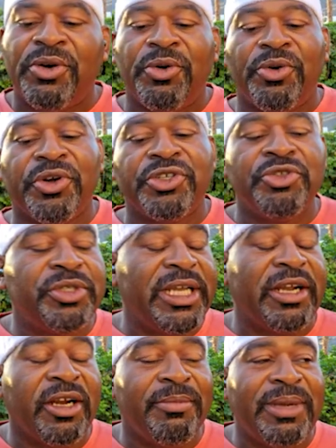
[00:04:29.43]
or you
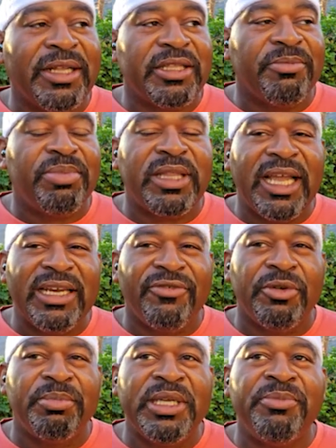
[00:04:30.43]
care about the plight
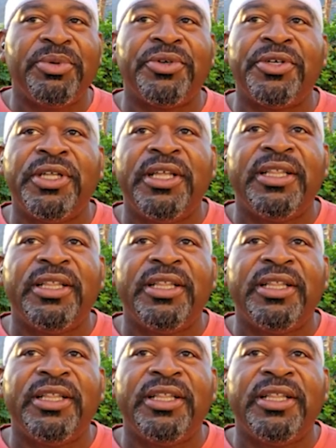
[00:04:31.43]
of a people,